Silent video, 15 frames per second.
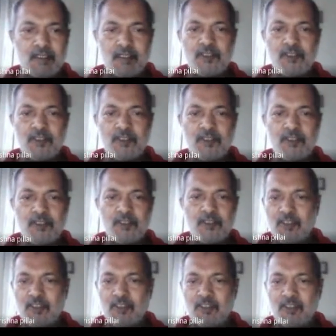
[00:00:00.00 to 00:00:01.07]
So this
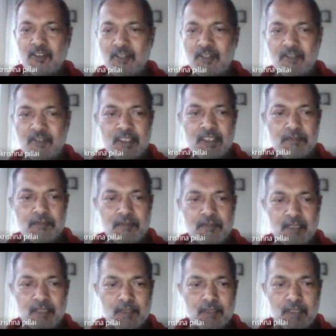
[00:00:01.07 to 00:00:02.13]
already we have
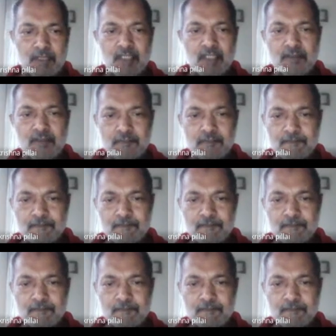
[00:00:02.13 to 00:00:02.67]
explained.